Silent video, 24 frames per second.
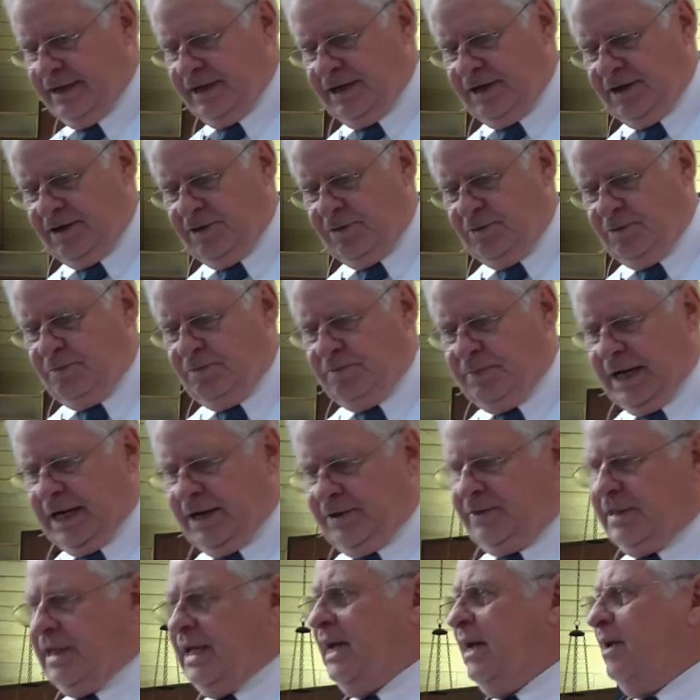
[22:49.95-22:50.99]

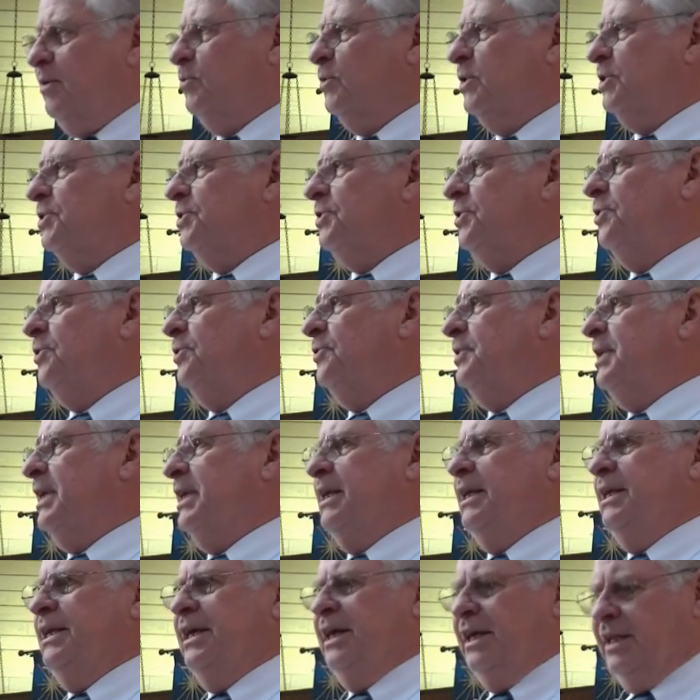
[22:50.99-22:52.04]
about that and was told
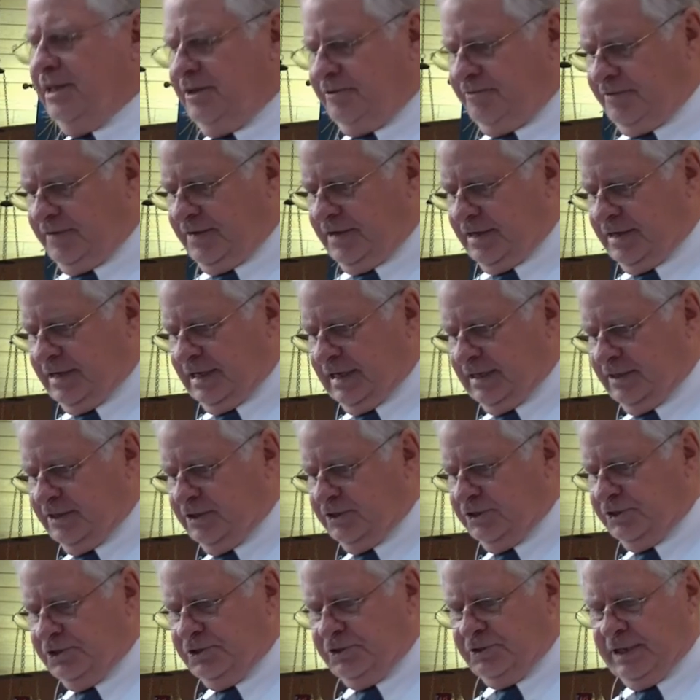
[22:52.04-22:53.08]
that an elephant at
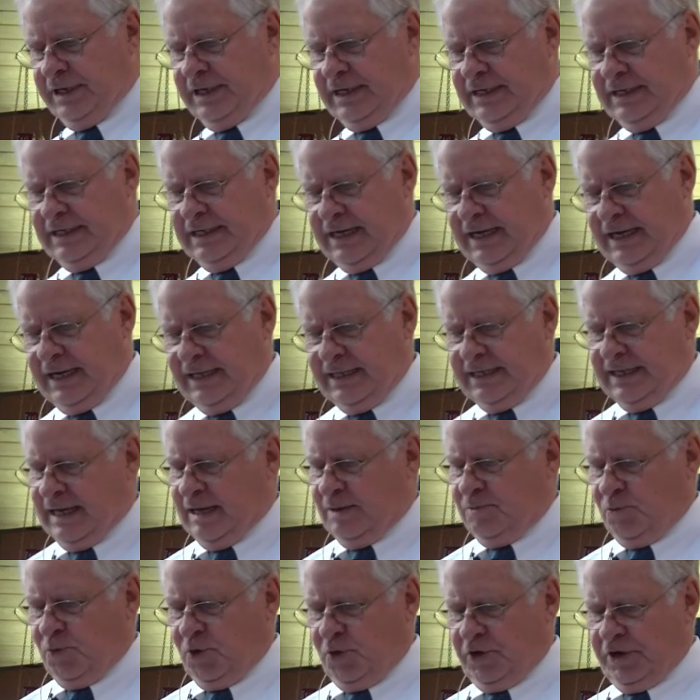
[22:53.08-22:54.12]
the zoo had died
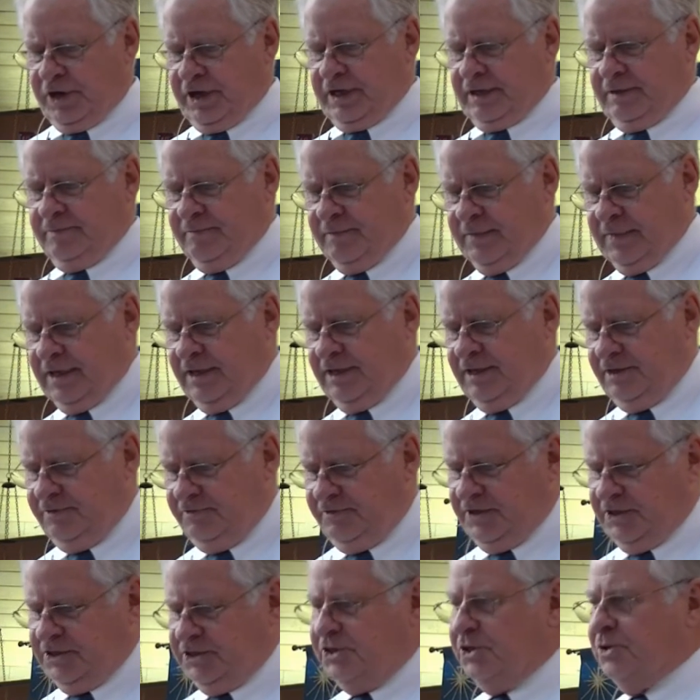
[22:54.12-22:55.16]
that morning. And the
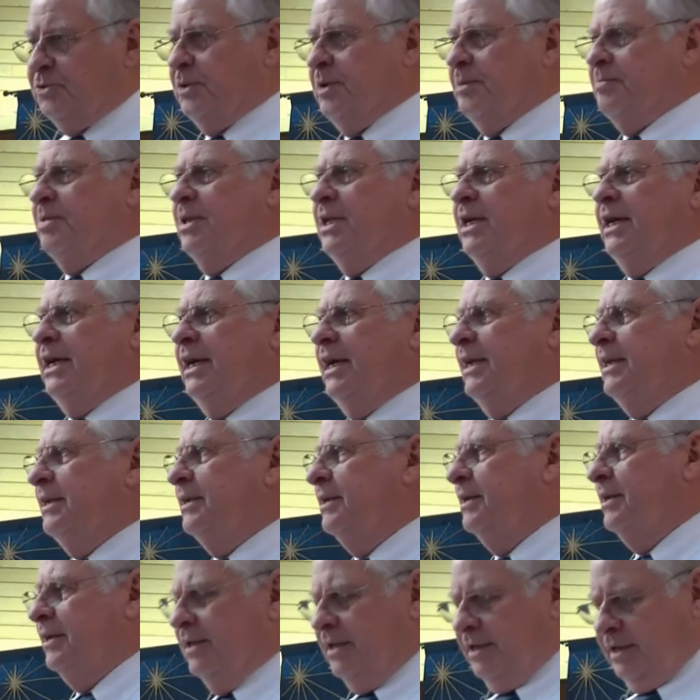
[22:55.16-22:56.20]
visitor replied,
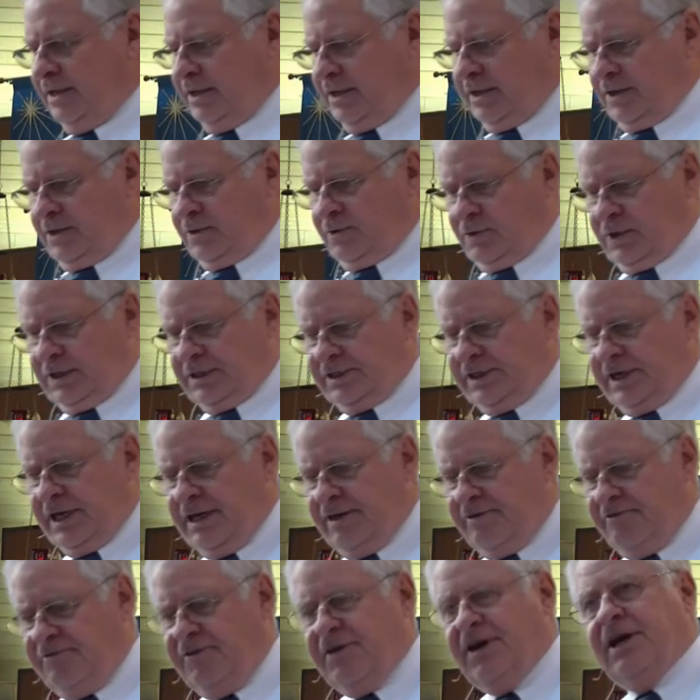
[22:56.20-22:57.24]
was
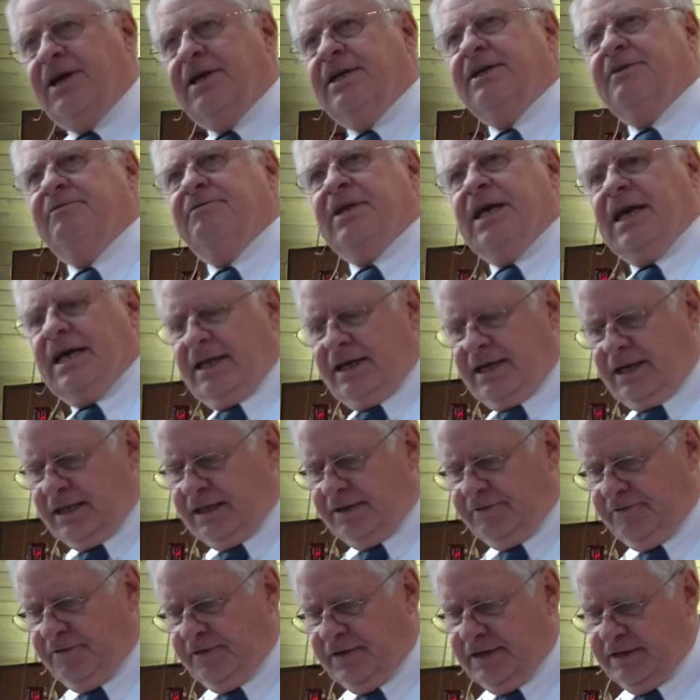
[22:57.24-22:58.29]
he fond of that
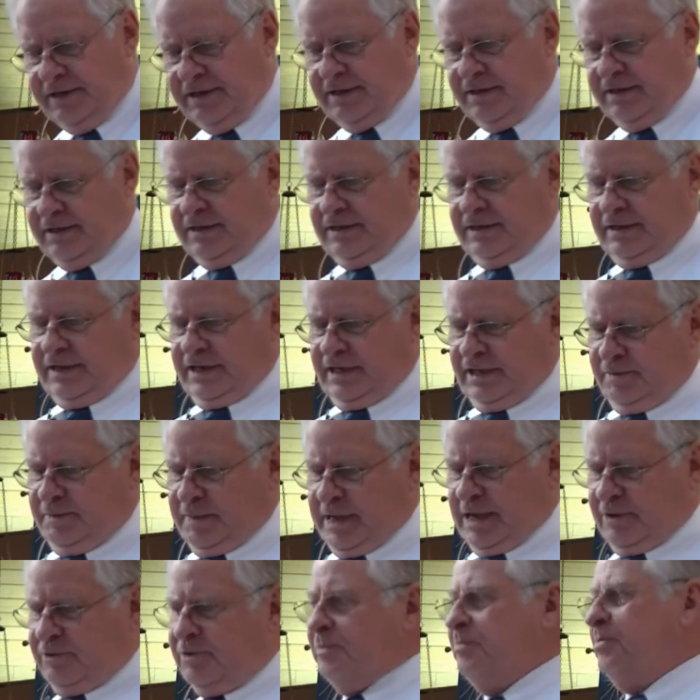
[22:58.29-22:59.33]
elephant? And the
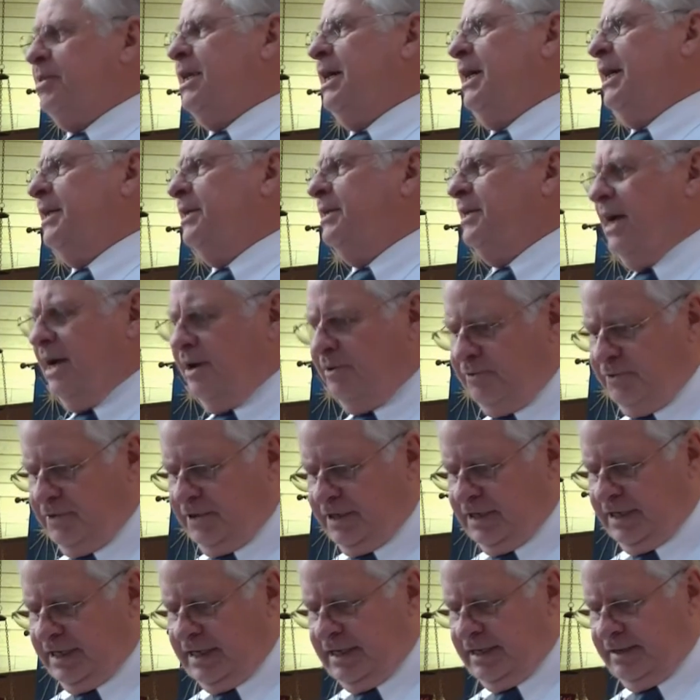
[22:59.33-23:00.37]
man replied, Not
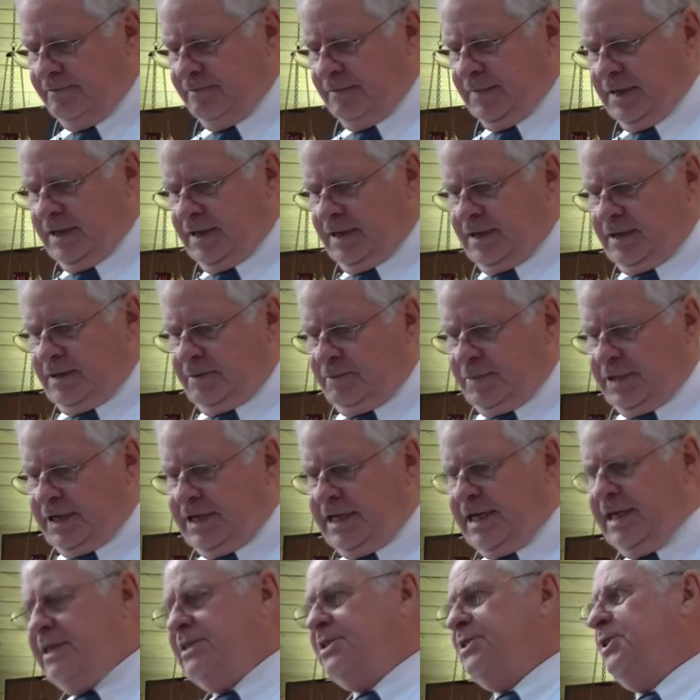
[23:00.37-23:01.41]
really,
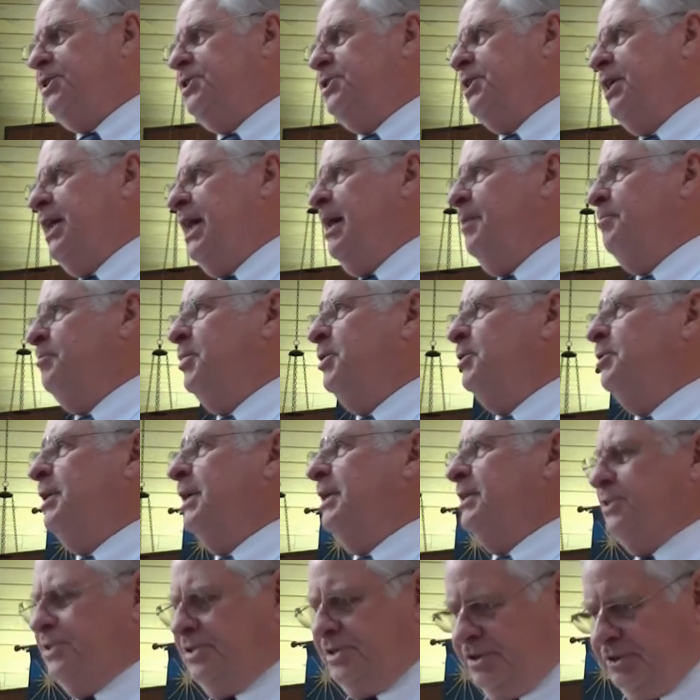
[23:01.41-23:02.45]
but he's the chap who
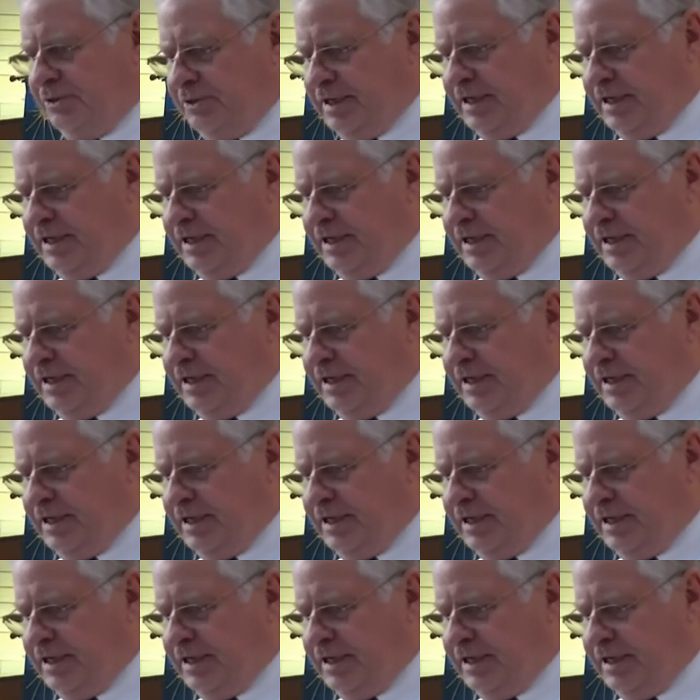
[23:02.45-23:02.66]
gets to